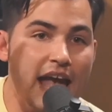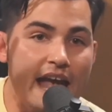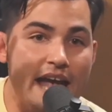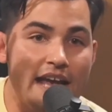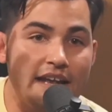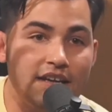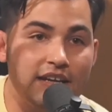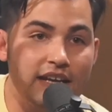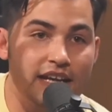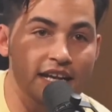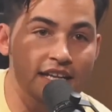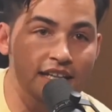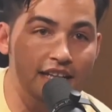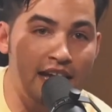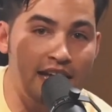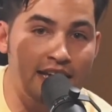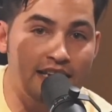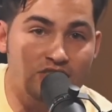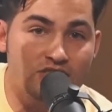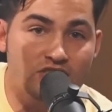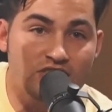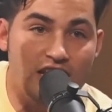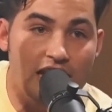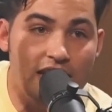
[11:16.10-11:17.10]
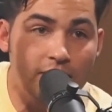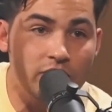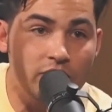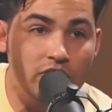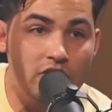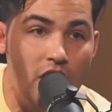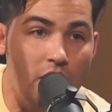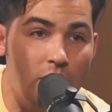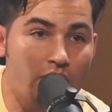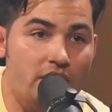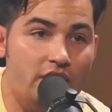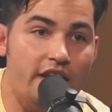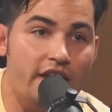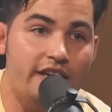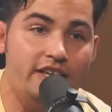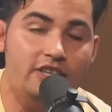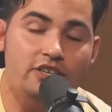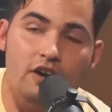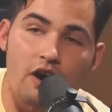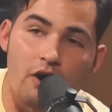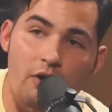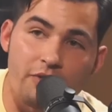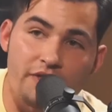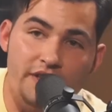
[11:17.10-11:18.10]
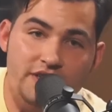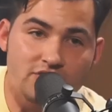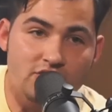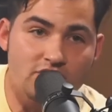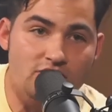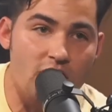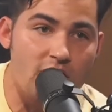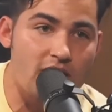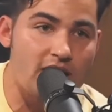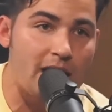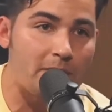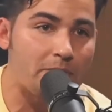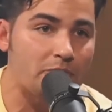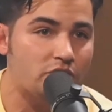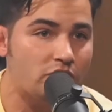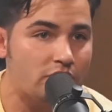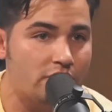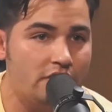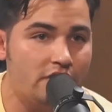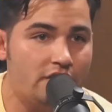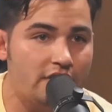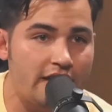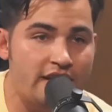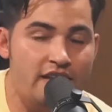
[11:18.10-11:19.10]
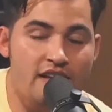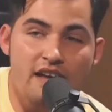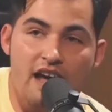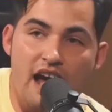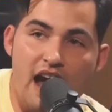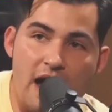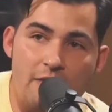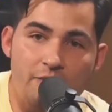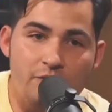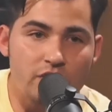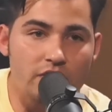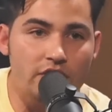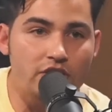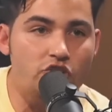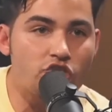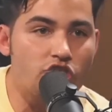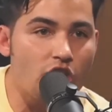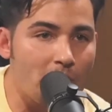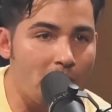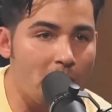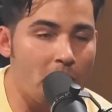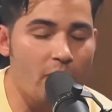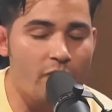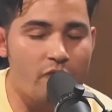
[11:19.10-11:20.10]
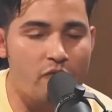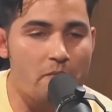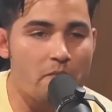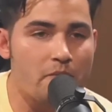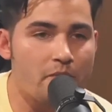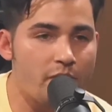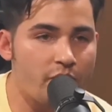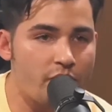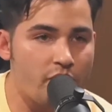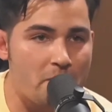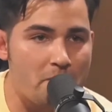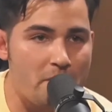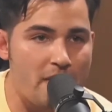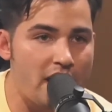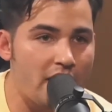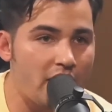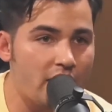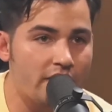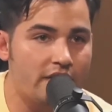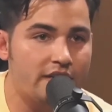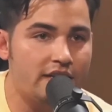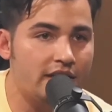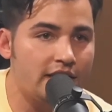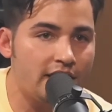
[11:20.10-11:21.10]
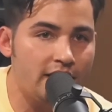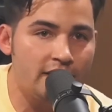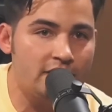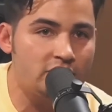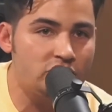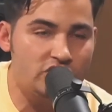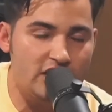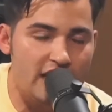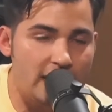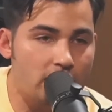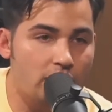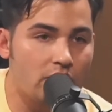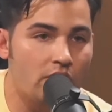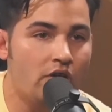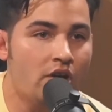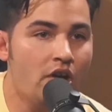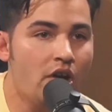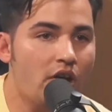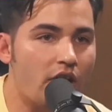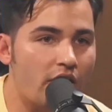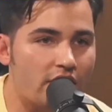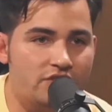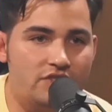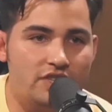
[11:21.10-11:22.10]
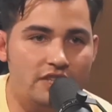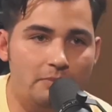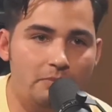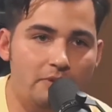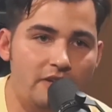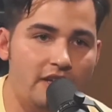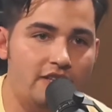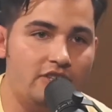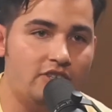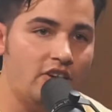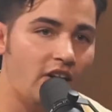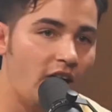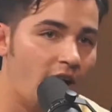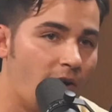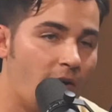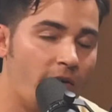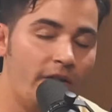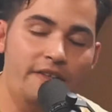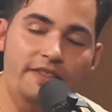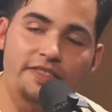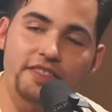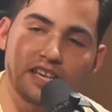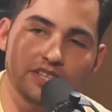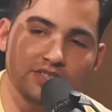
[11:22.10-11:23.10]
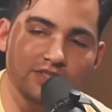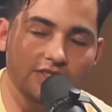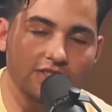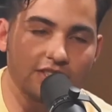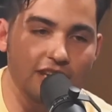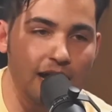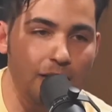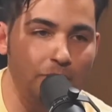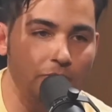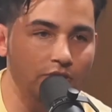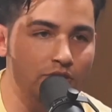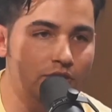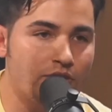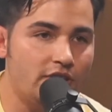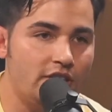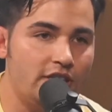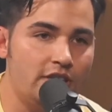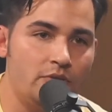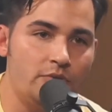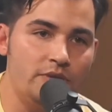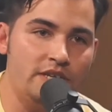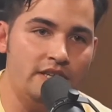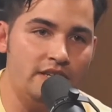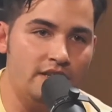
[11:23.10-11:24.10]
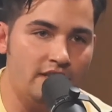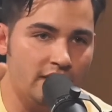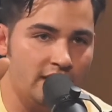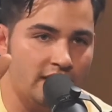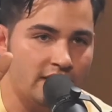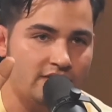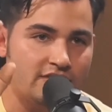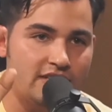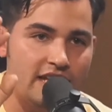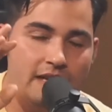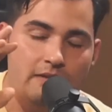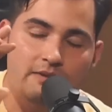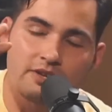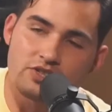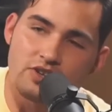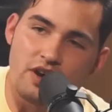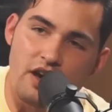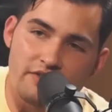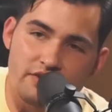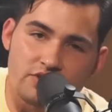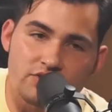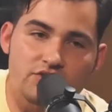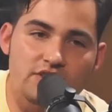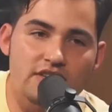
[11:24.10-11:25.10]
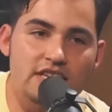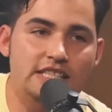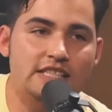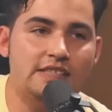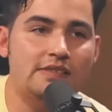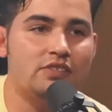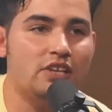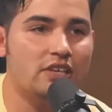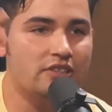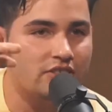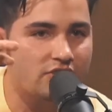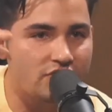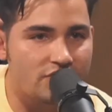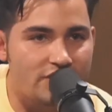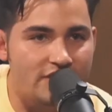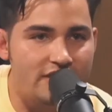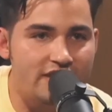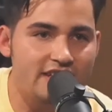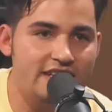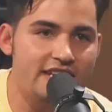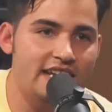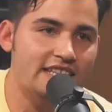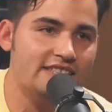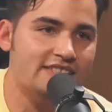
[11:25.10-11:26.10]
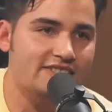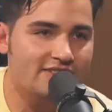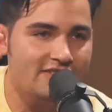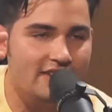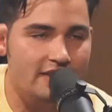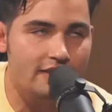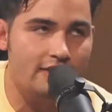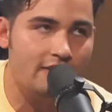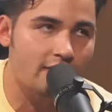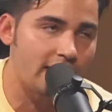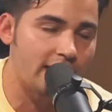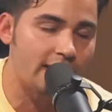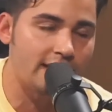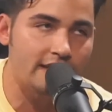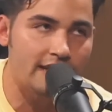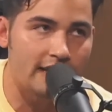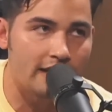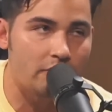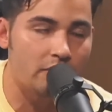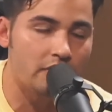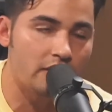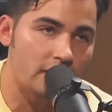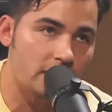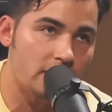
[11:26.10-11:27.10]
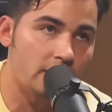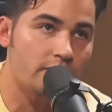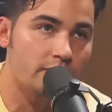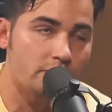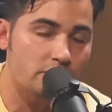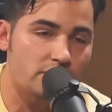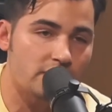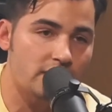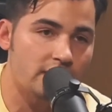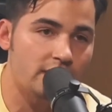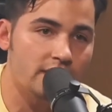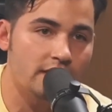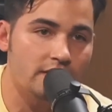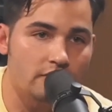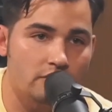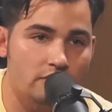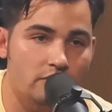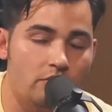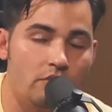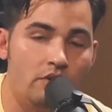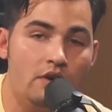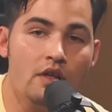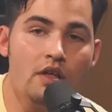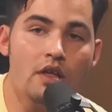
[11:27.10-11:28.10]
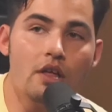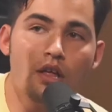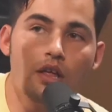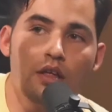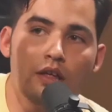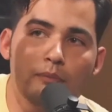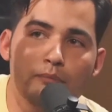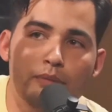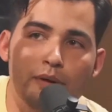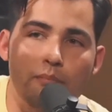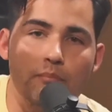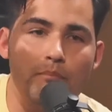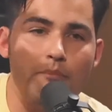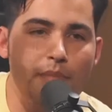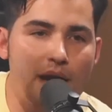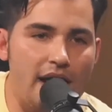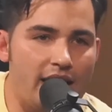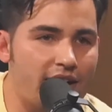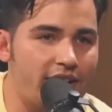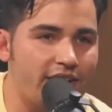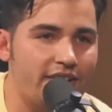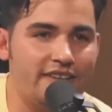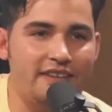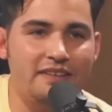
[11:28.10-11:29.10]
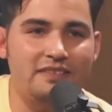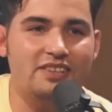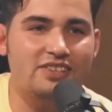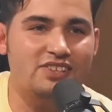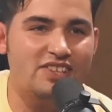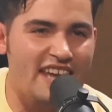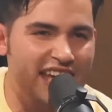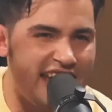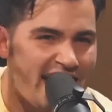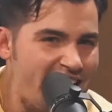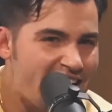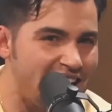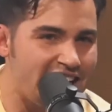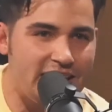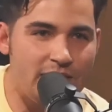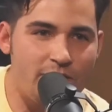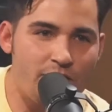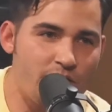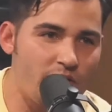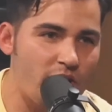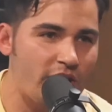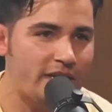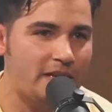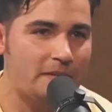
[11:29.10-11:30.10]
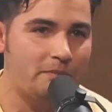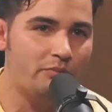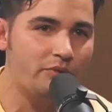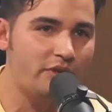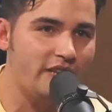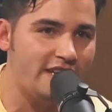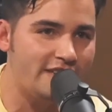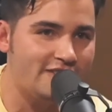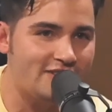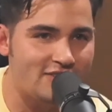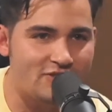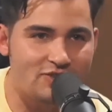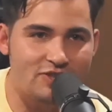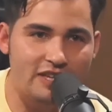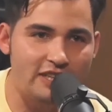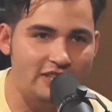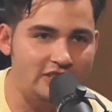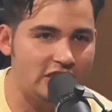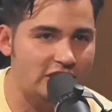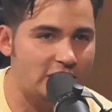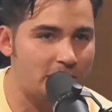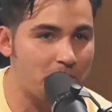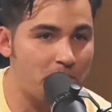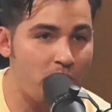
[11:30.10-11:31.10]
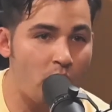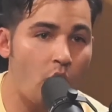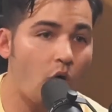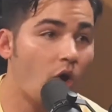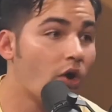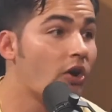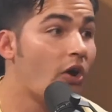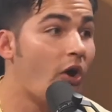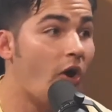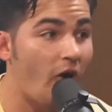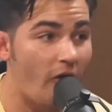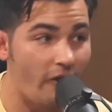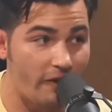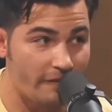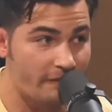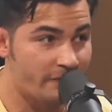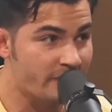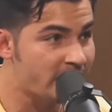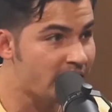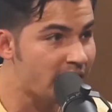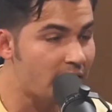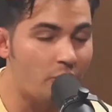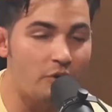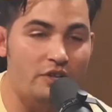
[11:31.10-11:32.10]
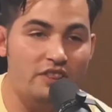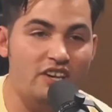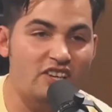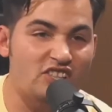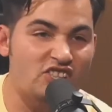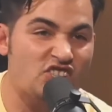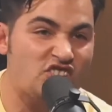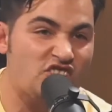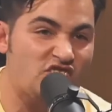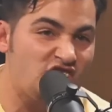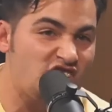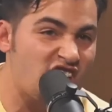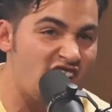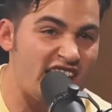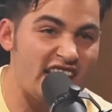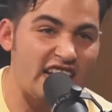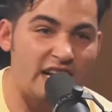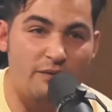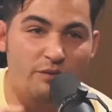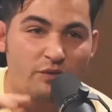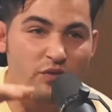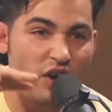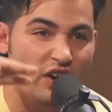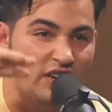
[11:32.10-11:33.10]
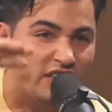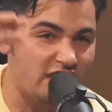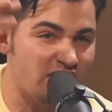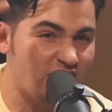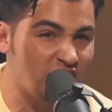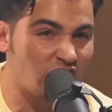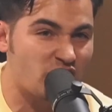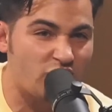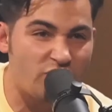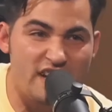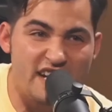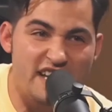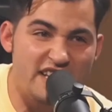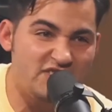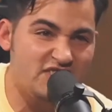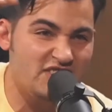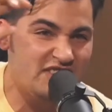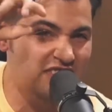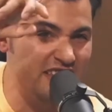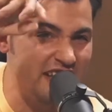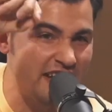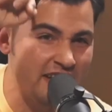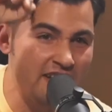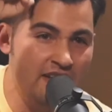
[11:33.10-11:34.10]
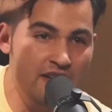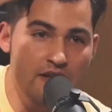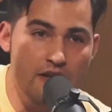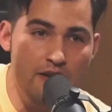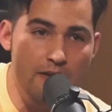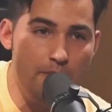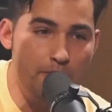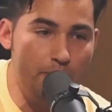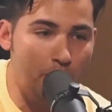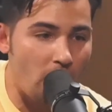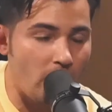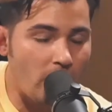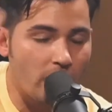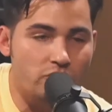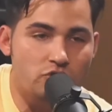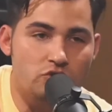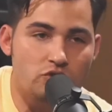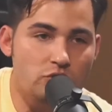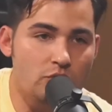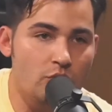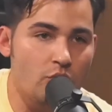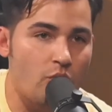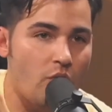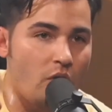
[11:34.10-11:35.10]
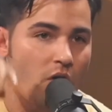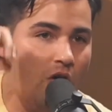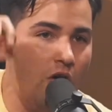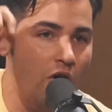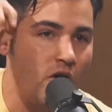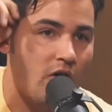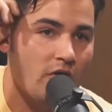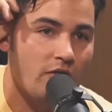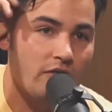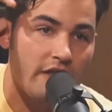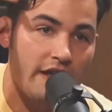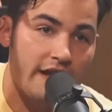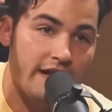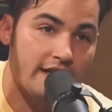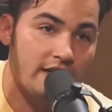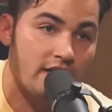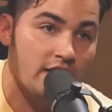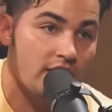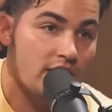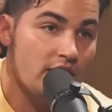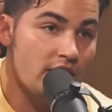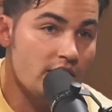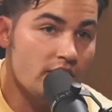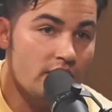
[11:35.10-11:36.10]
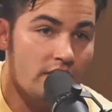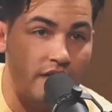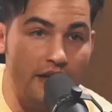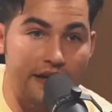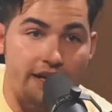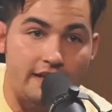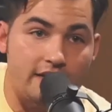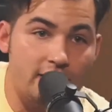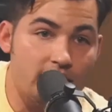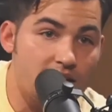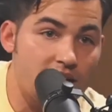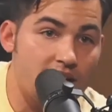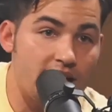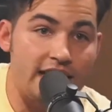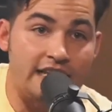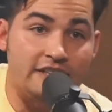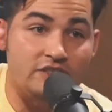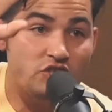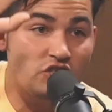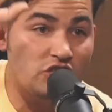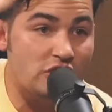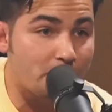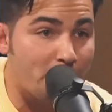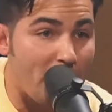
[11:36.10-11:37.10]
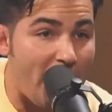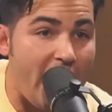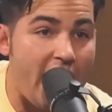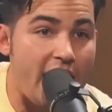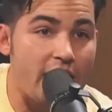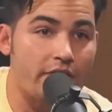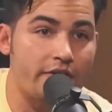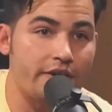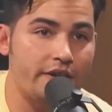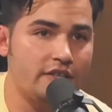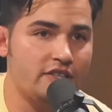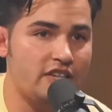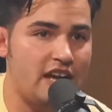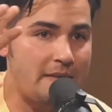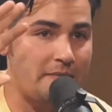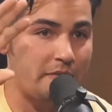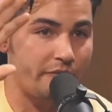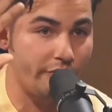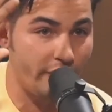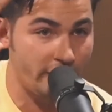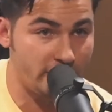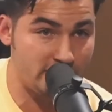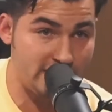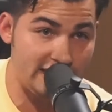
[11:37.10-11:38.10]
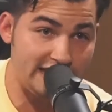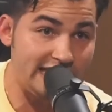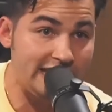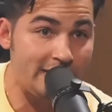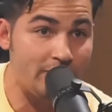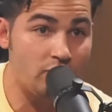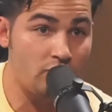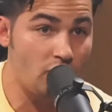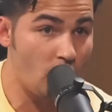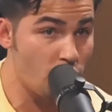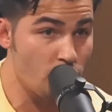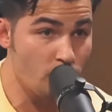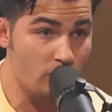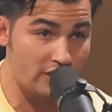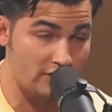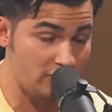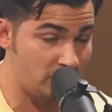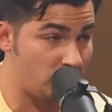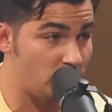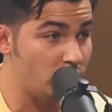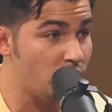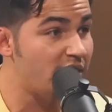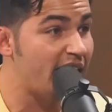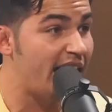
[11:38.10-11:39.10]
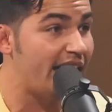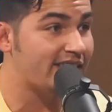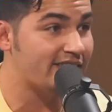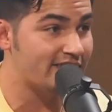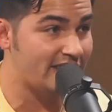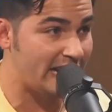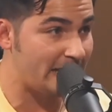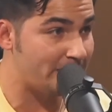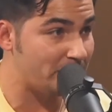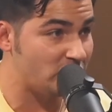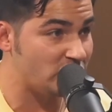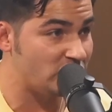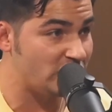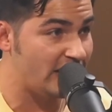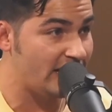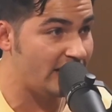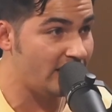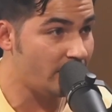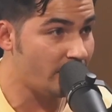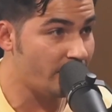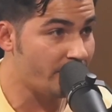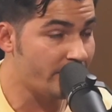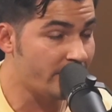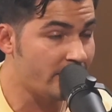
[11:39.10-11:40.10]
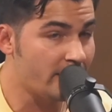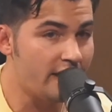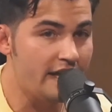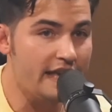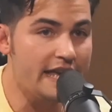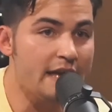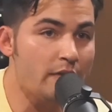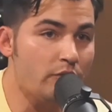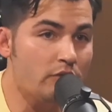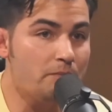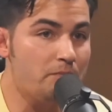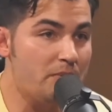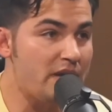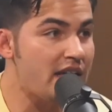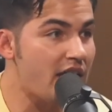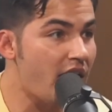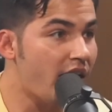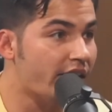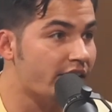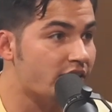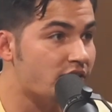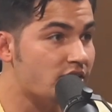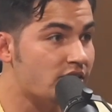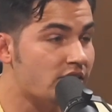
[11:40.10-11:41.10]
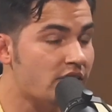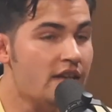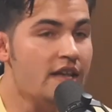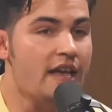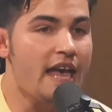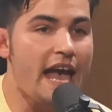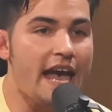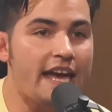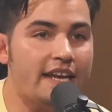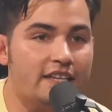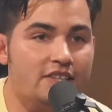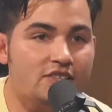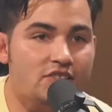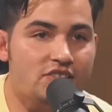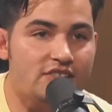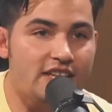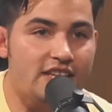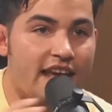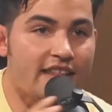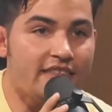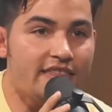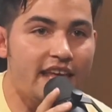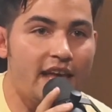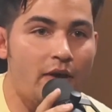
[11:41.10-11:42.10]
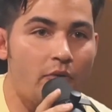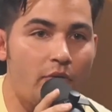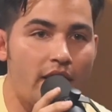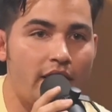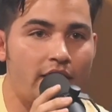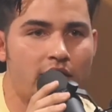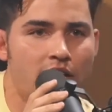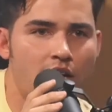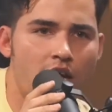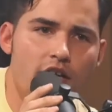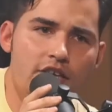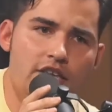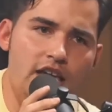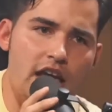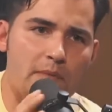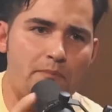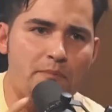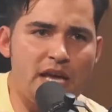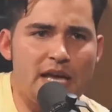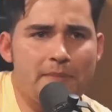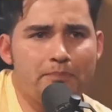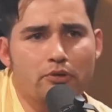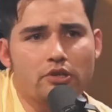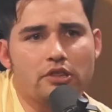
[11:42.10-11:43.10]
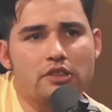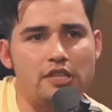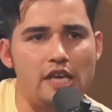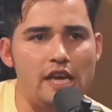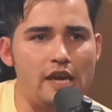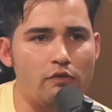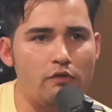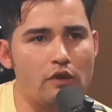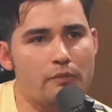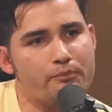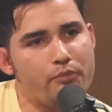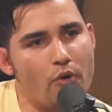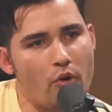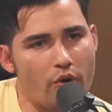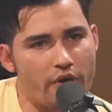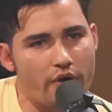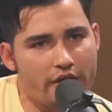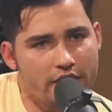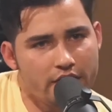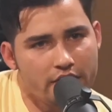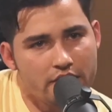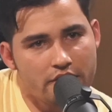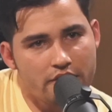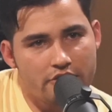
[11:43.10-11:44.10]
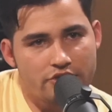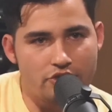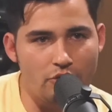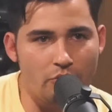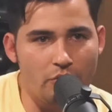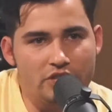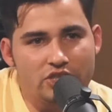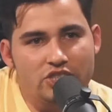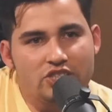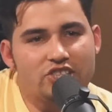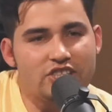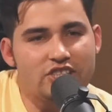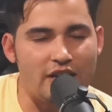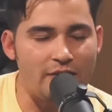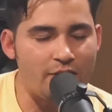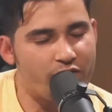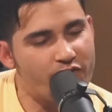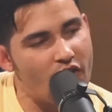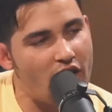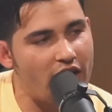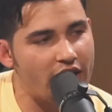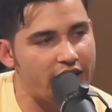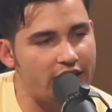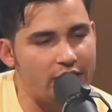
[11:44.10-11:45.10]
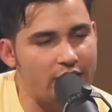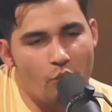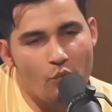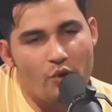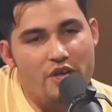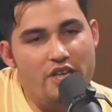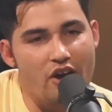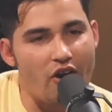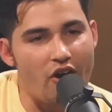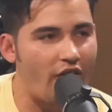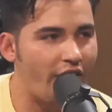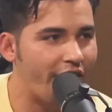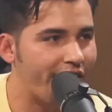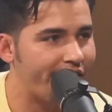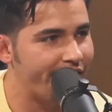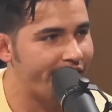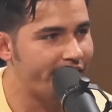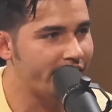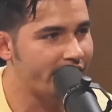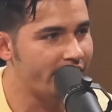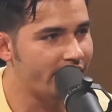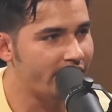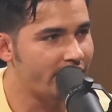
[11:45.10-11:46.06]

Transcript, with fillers: And and instead of going like, yo, this is our opportunity, like I feel like some people from from Maryland in general are saying, be like, yo, this is the opportunity we can take because other cities have done their city connections. Like, great, yeah, we get it. You're from San Diego, cool but Maryland, if there's any fucking place that's gonna just put on with a sick, fucking crazy, like balls to the wall, like like inspiring type of like didn't even know you could do that type shit, mm-hmm. it would be us. And instead they went, yeah, people think we're boring, so we just said fuck it, we are.